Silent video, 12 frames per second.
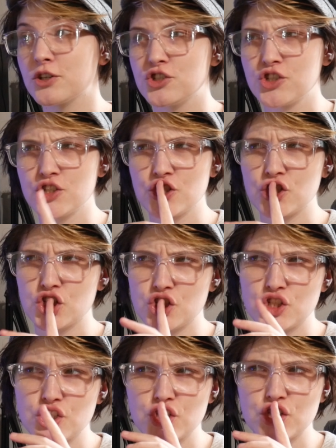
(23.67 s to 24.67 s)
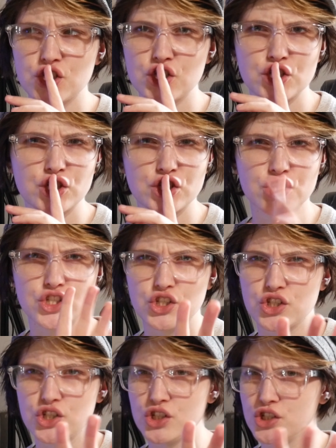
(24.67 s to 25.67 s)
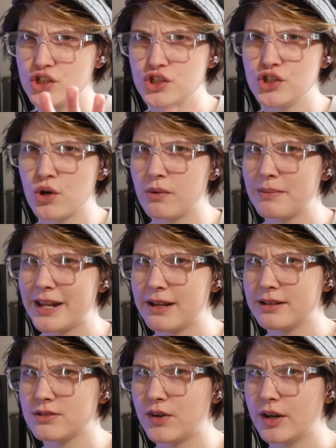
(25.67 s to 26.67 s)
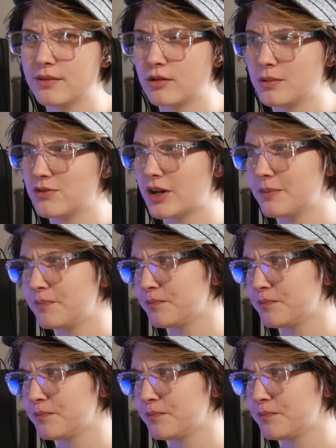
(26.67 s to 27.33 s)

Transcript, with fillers: shh, don't worry about it. It's fine. We'll be fine.